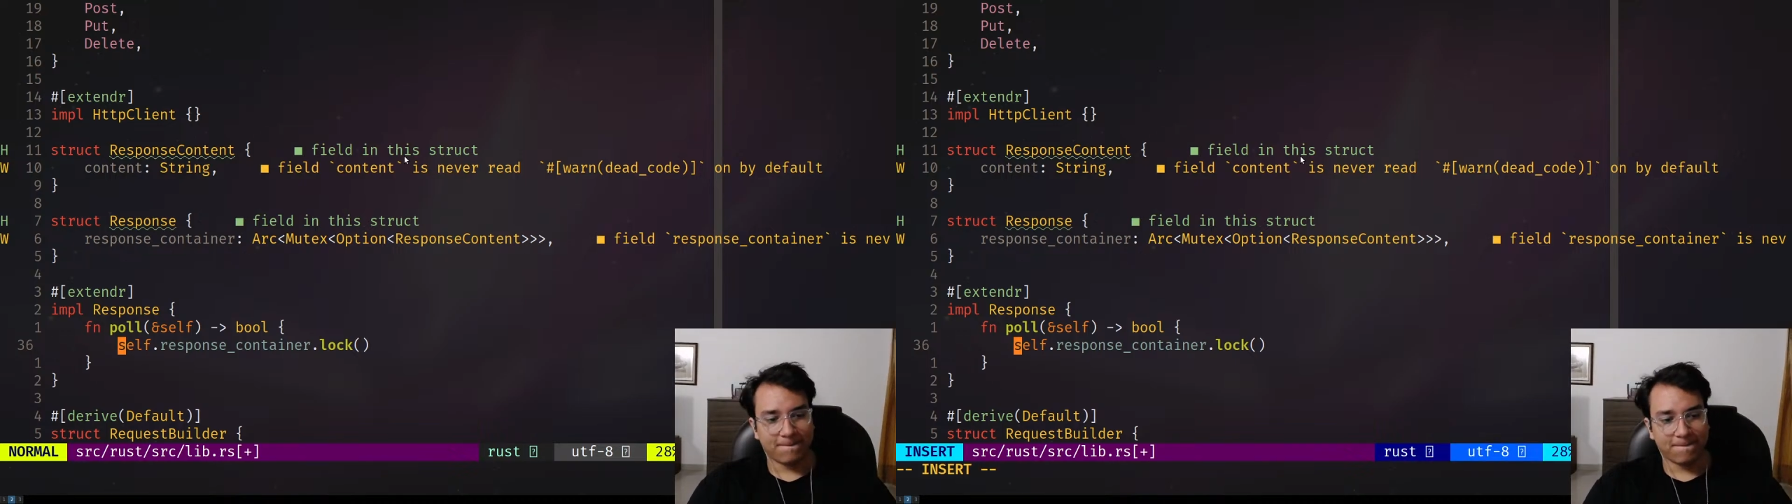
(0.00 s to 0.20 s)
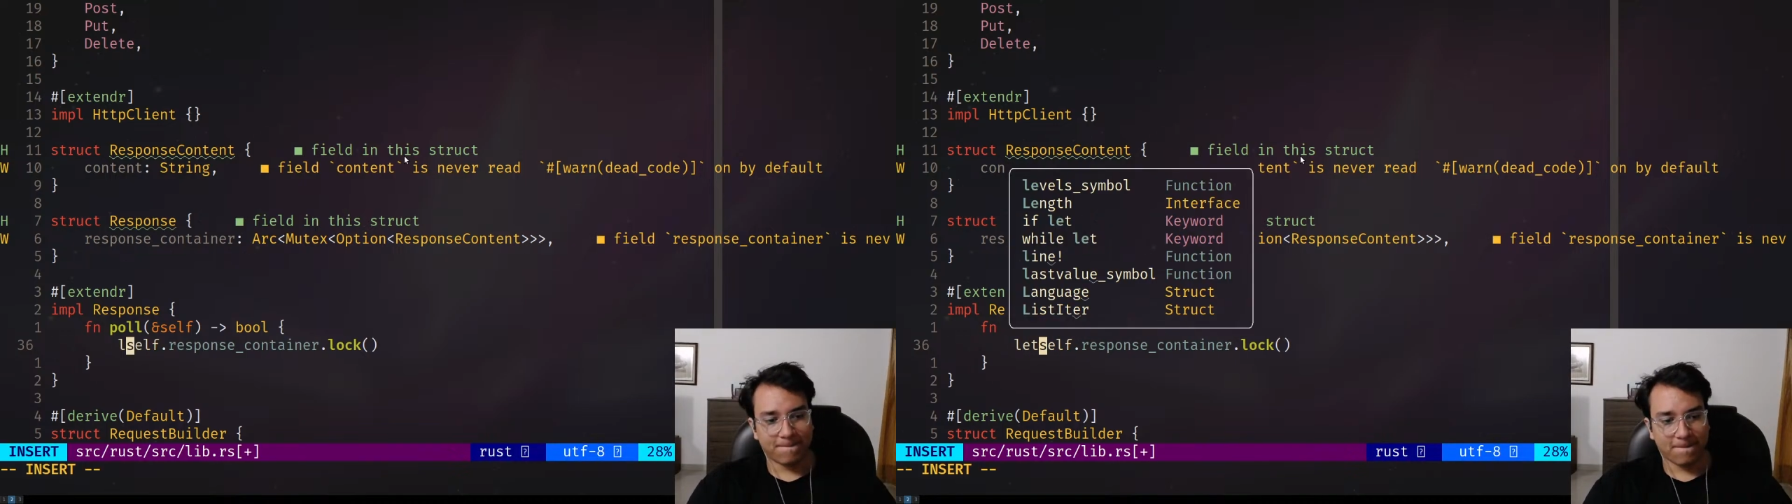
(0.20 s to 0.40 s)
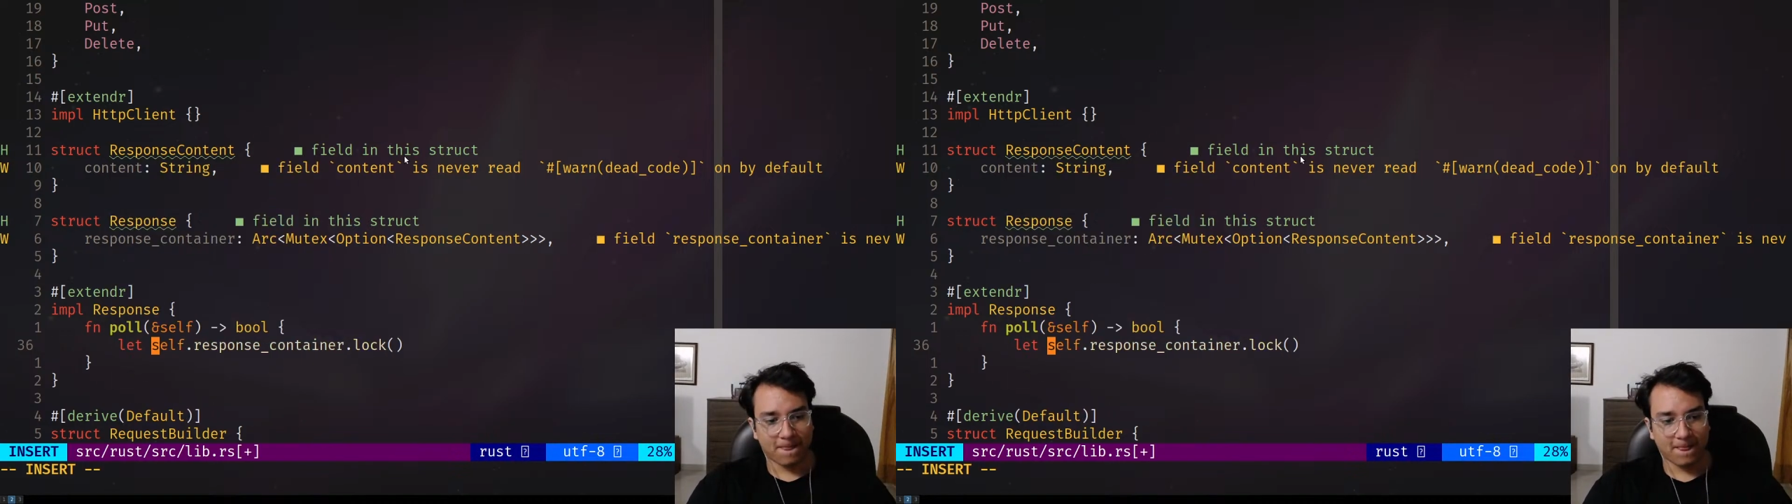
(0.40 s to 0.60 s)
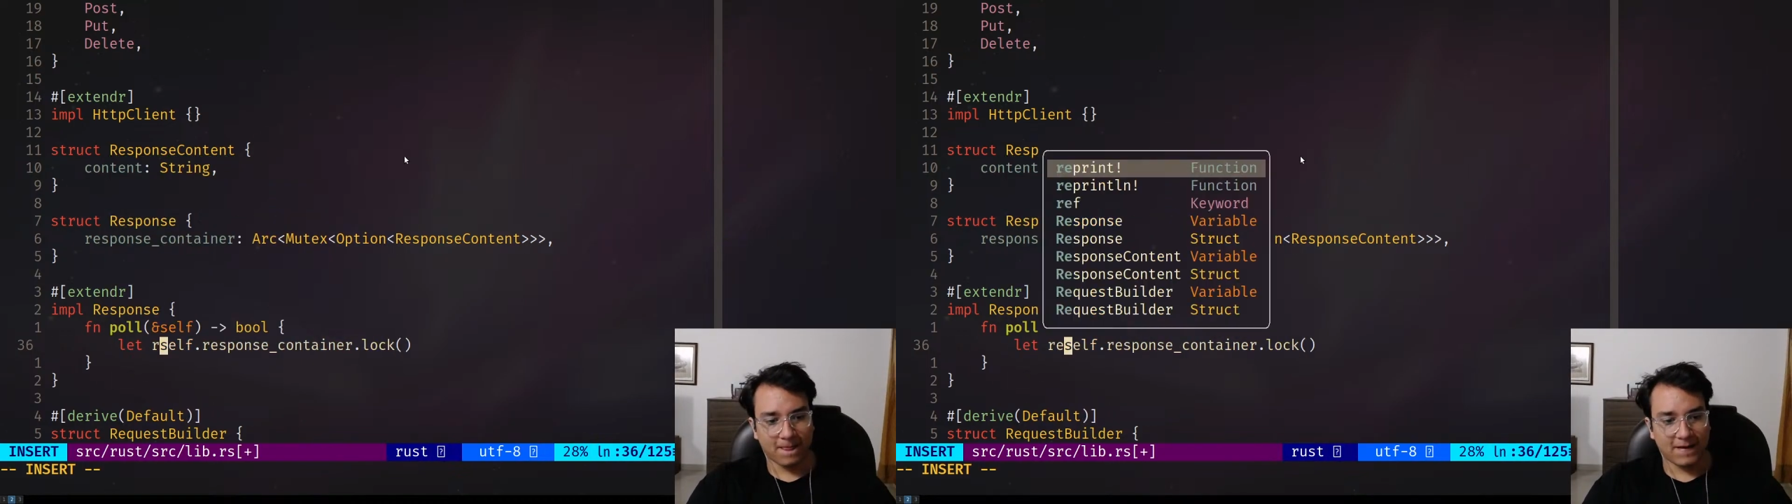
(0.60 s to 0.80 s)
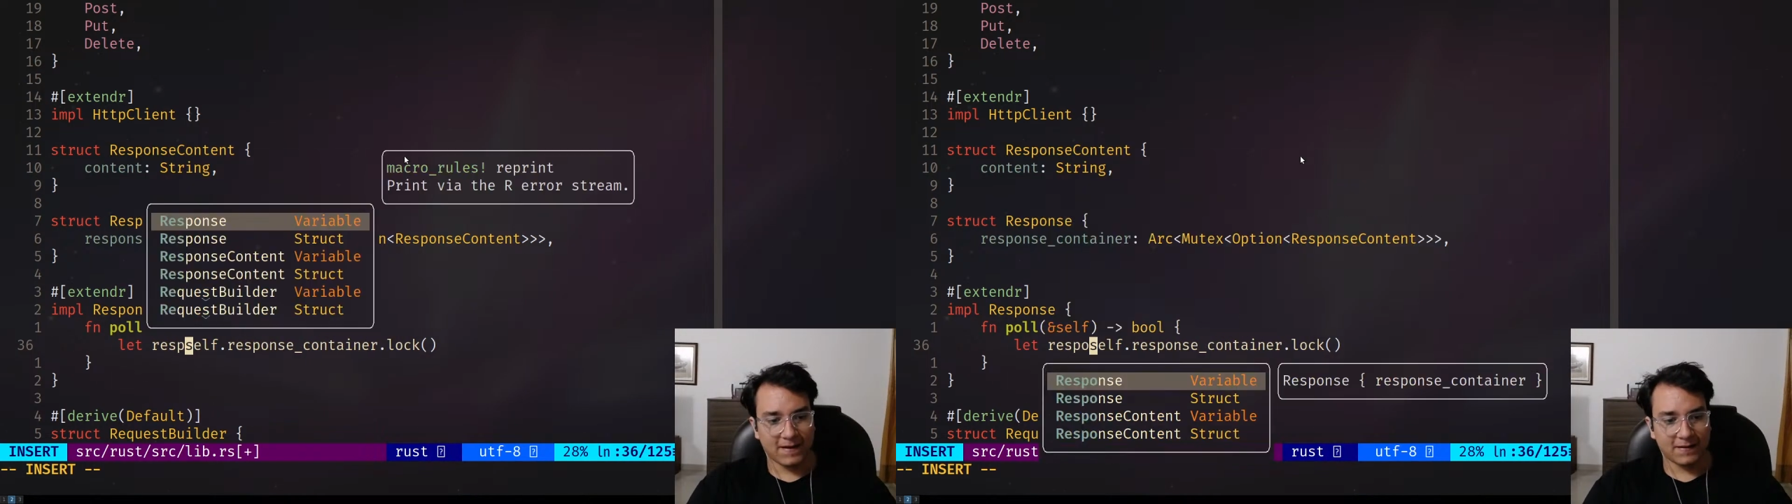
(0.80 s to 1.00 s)
let
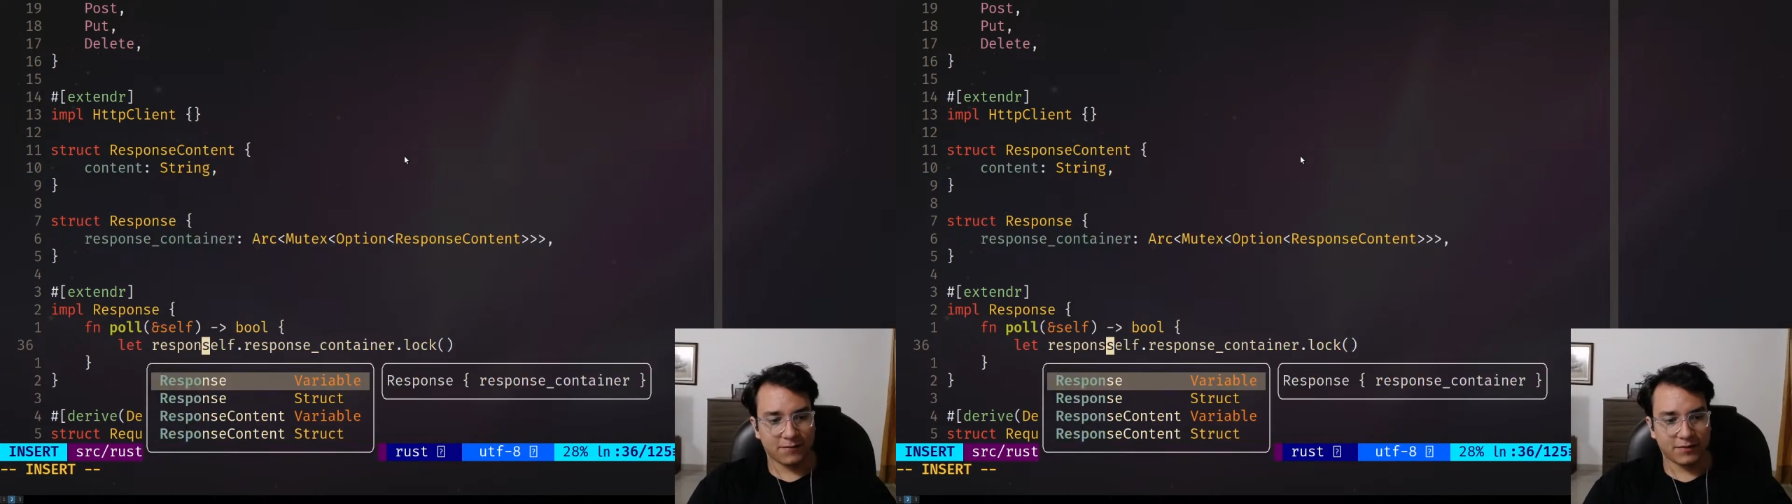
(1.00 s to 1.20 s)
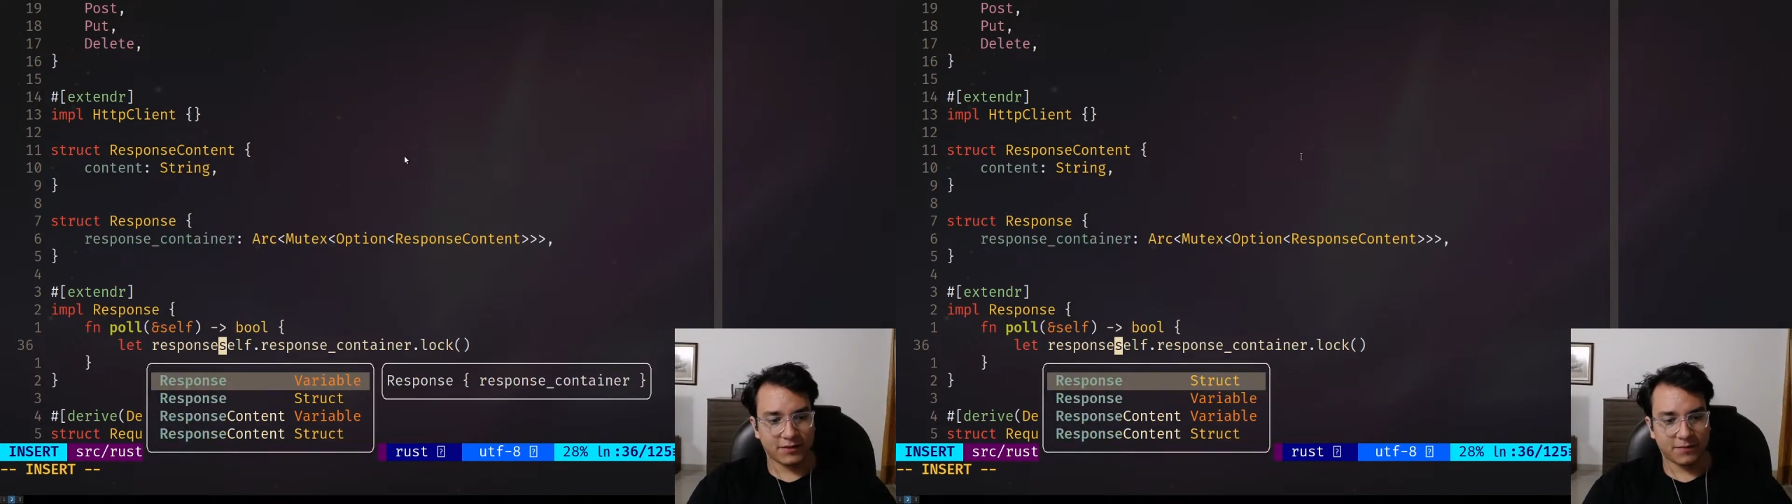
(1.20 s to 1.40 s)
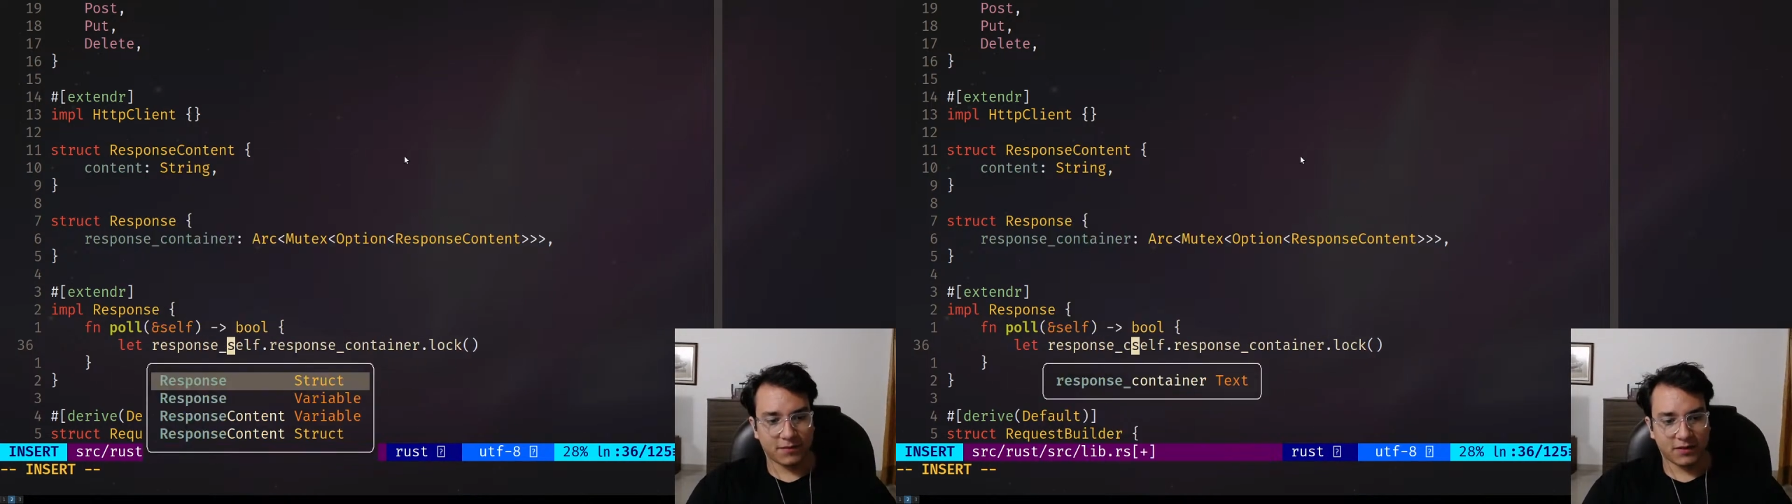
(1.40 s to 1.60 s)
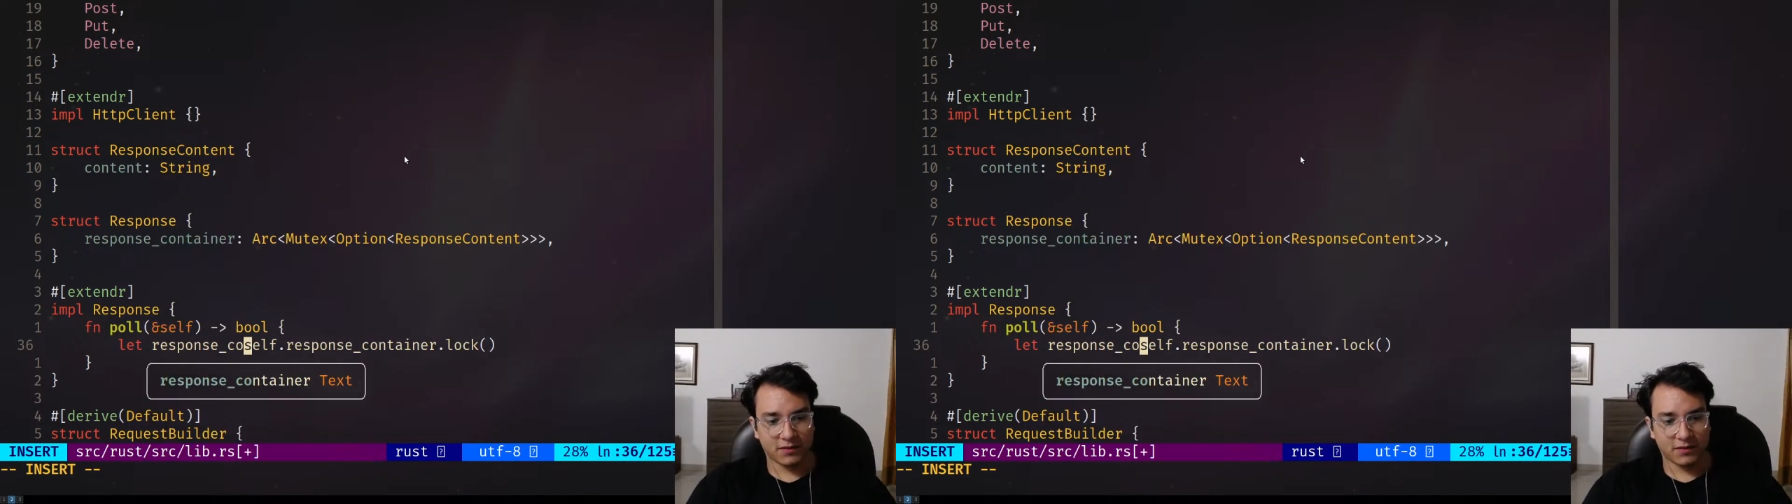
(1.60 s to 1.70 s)
response